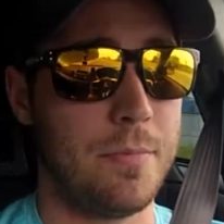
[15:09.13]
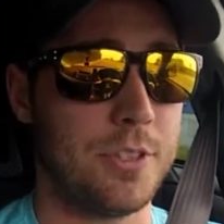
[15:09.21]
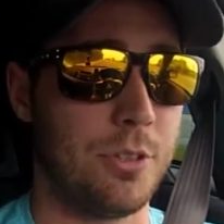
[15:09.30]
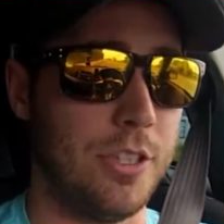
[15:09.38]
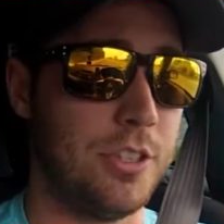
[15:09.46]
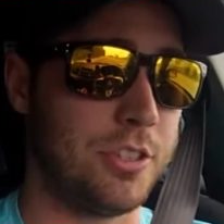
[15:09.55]

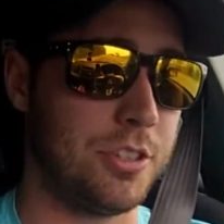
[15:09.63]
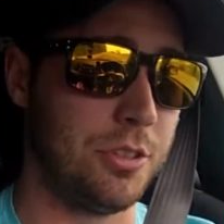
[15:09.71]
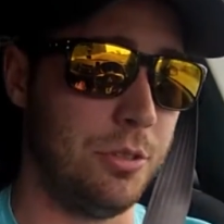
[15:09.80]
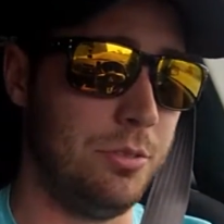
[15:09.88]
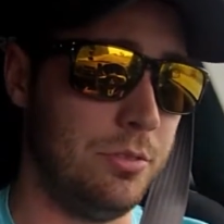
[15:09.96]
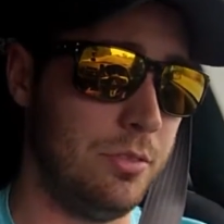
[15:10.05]
So I just
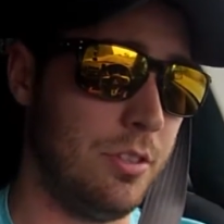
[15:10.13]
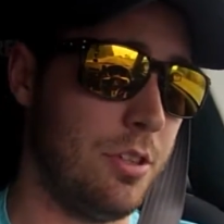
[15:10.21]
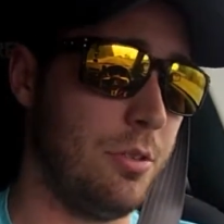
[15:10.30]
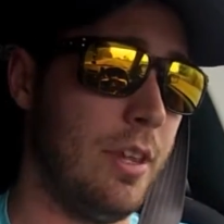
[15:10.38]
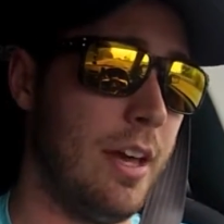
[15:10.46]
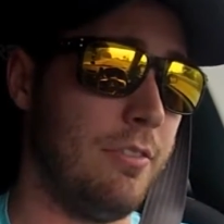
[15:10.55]
threw
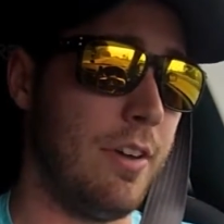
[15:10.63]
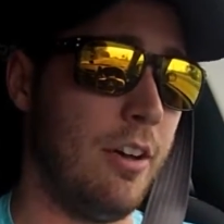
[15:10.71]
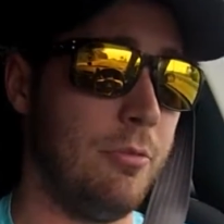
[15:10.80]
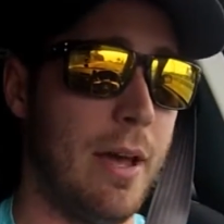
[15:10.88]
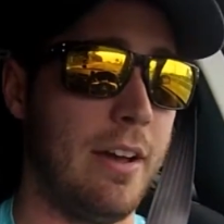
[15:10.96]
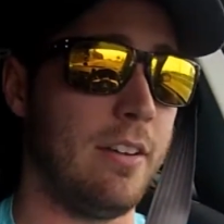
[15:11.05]
that
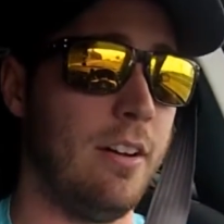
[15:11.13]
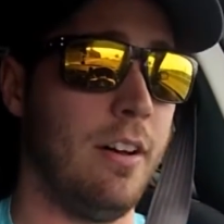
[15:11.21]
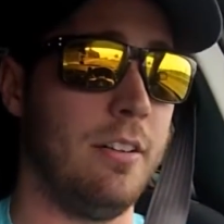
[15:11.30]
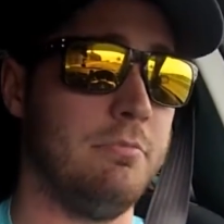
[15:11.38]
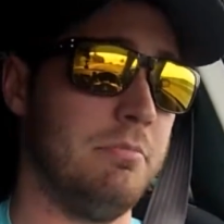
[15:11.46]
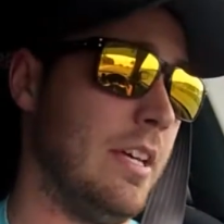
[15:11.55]
valve back
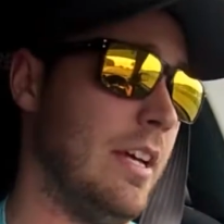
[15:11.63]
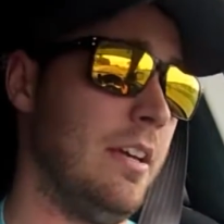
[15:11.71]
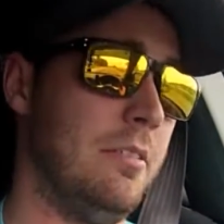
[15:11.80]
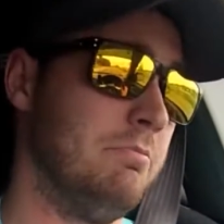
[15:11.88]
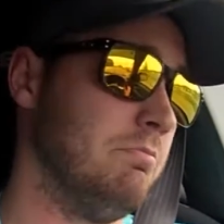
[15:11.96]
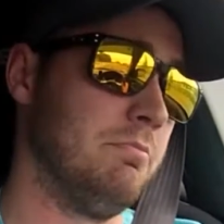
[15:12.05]
on,
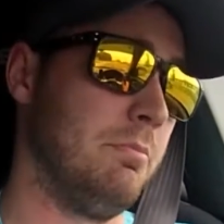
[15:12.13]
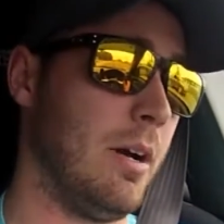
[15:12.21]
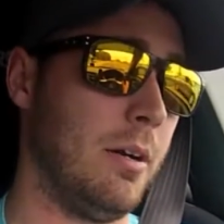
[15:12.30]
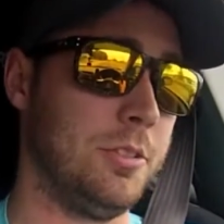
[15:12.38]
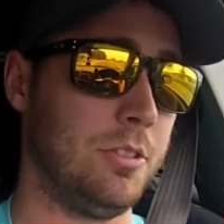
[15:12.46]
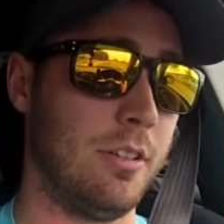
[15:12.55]
and if I
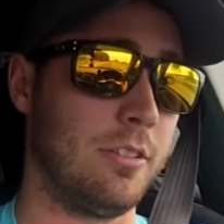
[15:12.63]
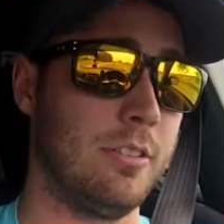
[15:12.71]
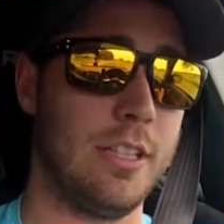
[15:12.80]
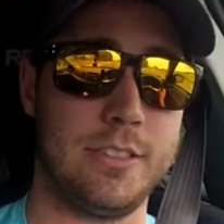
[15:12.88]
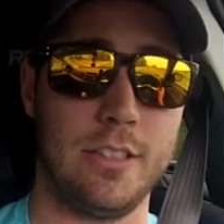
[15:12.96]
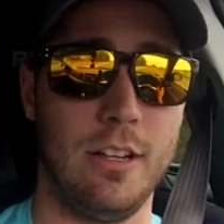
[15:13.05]
was your uncle,
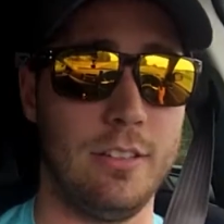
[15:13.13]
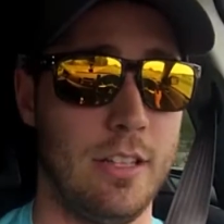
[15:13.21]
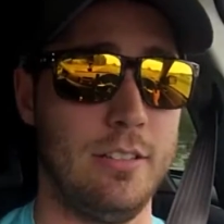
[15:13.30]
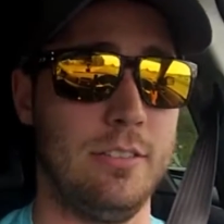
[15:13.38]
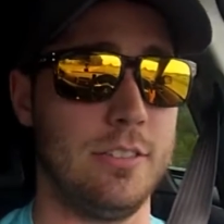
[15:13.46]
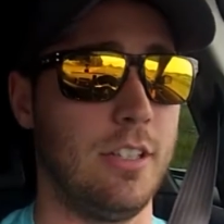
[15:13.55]
that's all
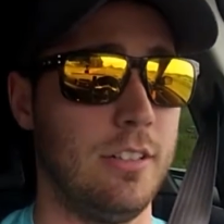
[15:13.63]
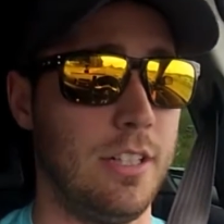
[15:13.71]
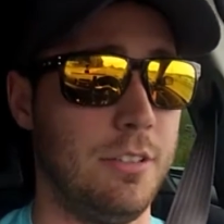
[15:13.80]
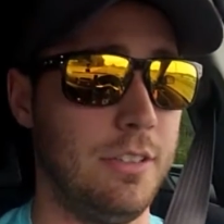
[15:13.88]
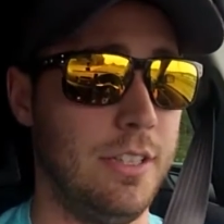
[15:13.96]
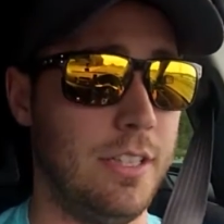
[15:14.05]
I
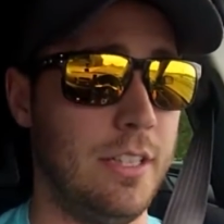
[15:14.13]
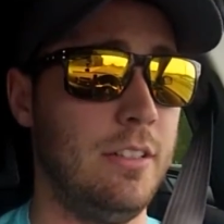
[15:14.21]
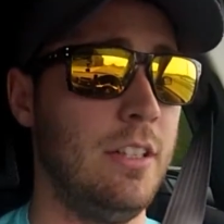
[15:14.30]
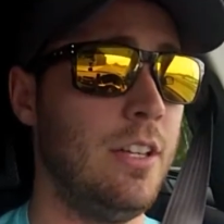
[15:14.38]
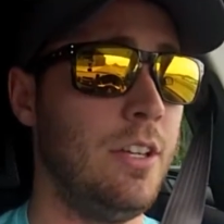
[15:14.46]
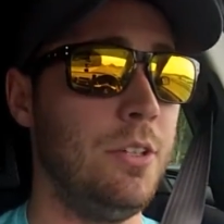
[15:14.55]
really did.
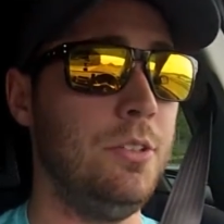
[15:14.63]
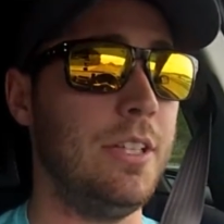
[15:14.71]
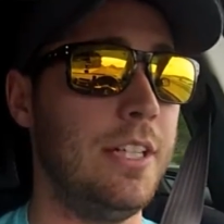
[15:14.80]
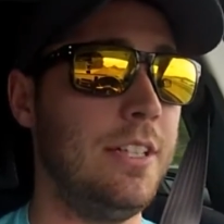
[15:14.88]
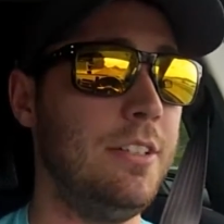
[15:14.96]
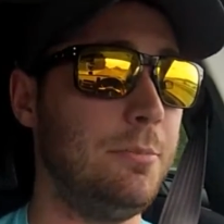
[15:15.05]
Ooh,
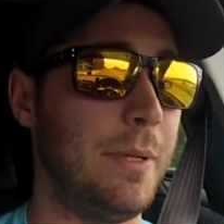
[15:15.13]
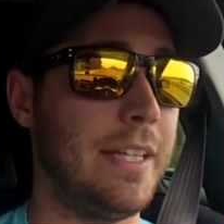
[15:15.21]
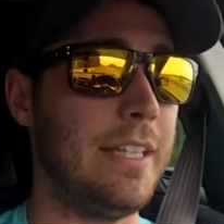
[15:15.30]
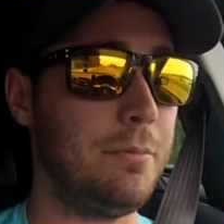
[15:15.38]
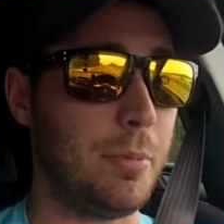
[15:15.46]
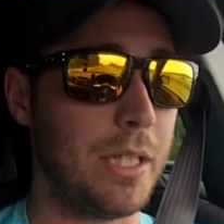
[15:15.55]
hello, Piggy.
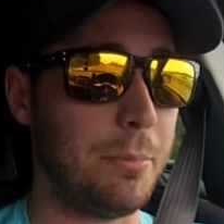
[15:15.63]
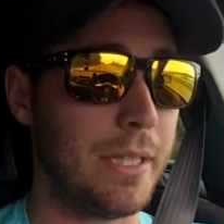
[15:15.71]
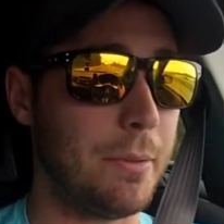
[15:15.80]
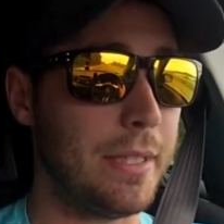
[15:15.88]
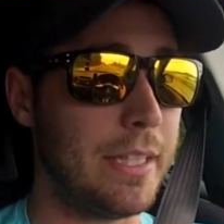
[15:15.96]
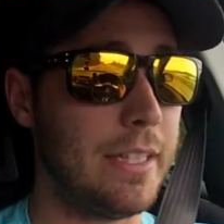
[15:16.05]
Piggy.
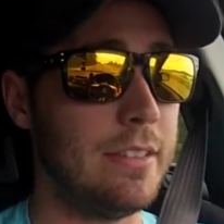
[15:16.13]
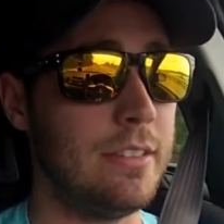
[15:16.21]
Piggy.